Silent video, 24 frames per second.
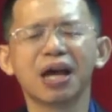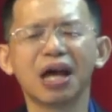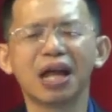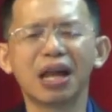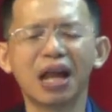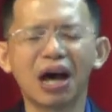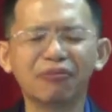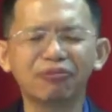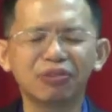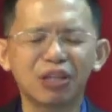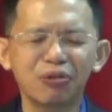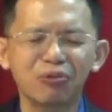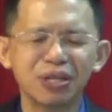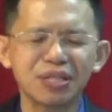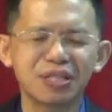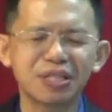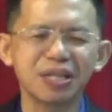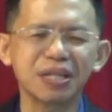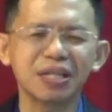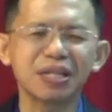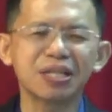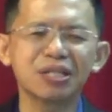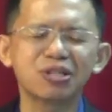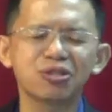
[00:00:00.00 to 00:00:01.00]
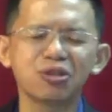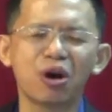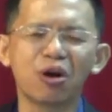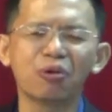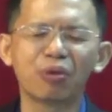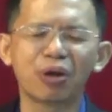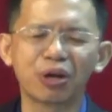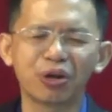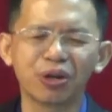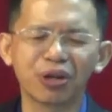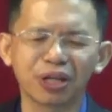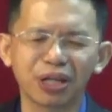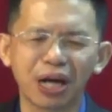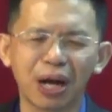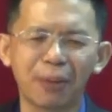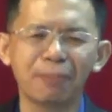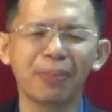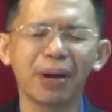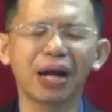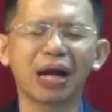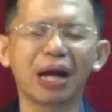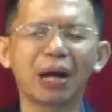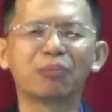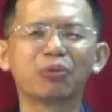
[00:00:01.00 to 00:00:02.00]
And after we sing this song, we're going to
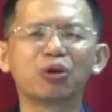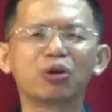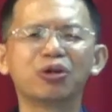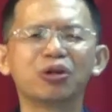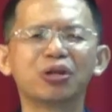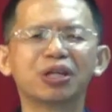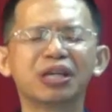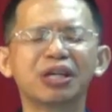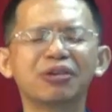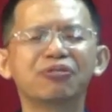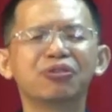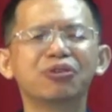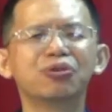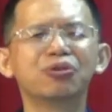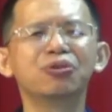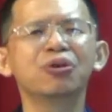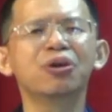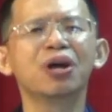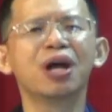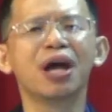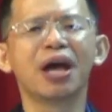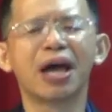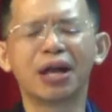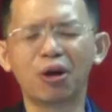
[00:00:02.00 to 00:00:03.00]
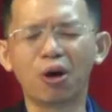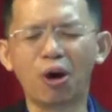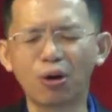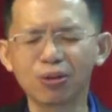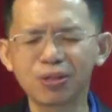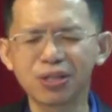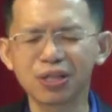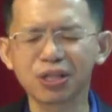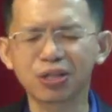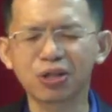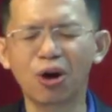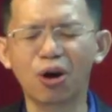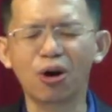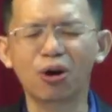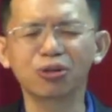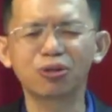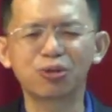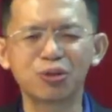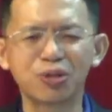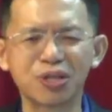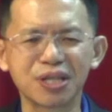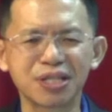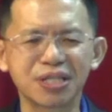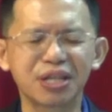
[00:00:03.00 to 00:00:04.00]
come back. I'm going to give you an altar
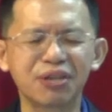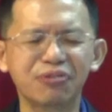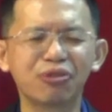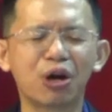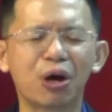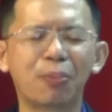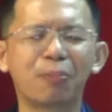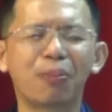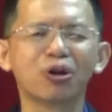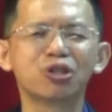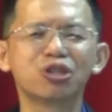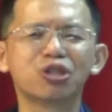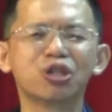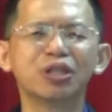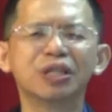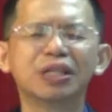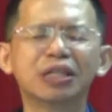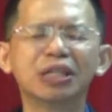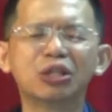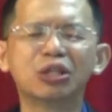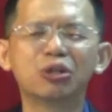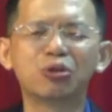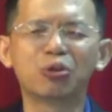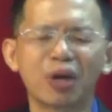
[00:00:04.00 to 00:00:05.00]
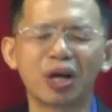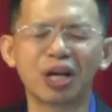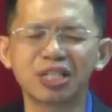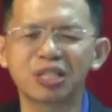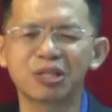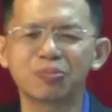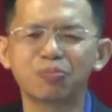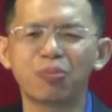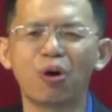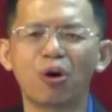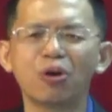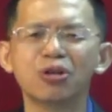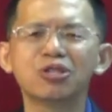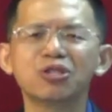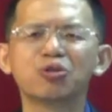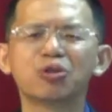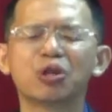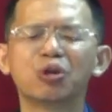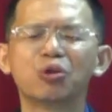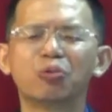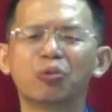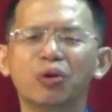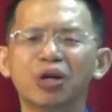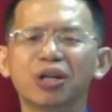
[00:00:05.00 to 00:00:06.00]
call to just give you an opportunity to respond
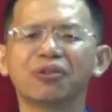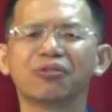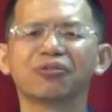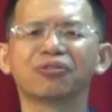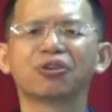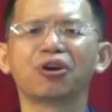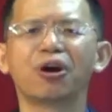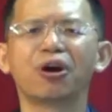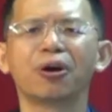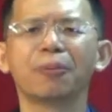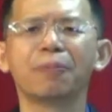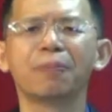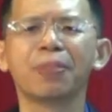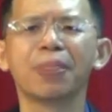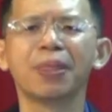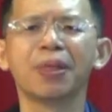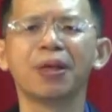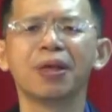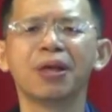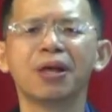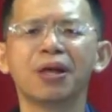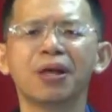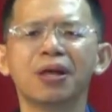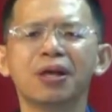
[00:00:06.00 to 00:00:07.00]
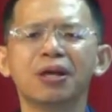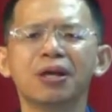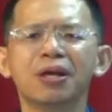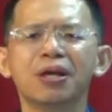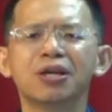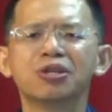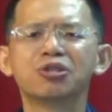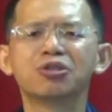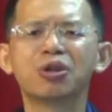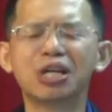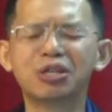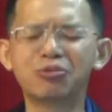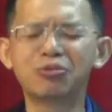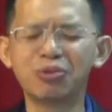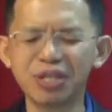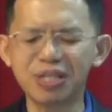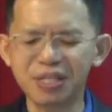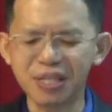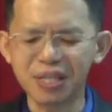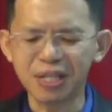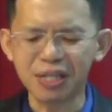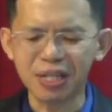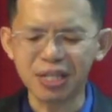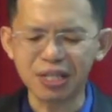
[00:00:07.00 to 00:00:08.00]
to the Word of God. So as we
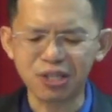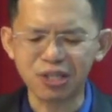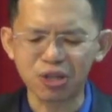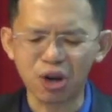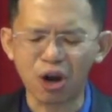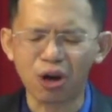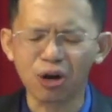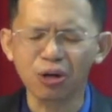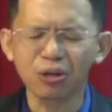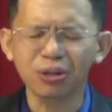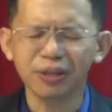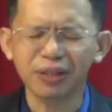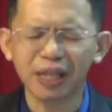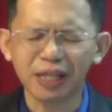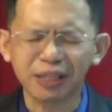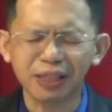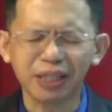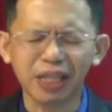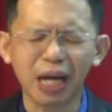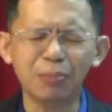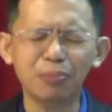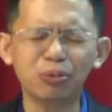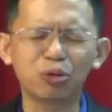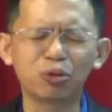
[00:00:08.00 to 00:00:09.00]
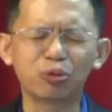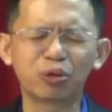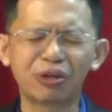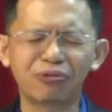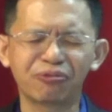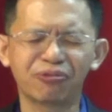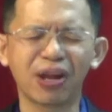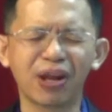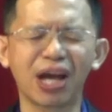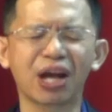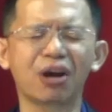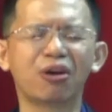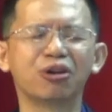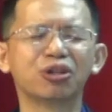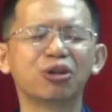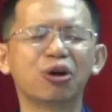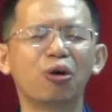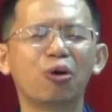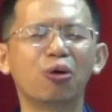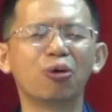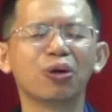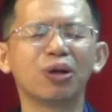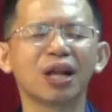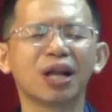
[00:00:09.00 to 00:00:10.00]
sing this song, take time to reflect on
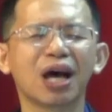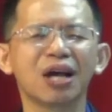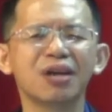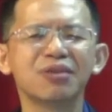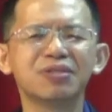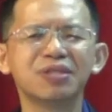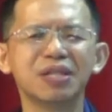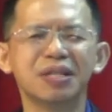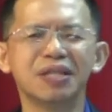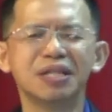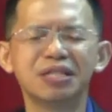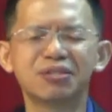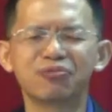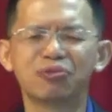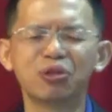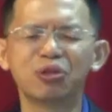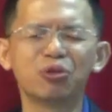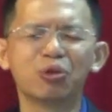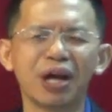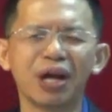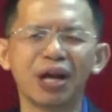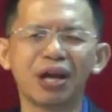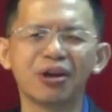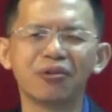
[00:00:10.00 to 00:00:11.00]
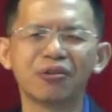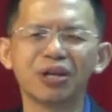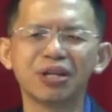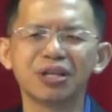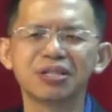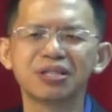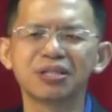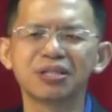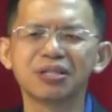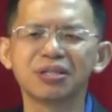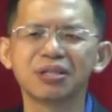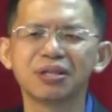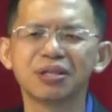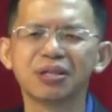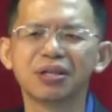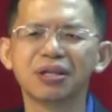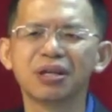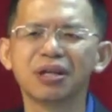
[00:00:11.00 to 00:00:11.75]
your own lives in these few areas.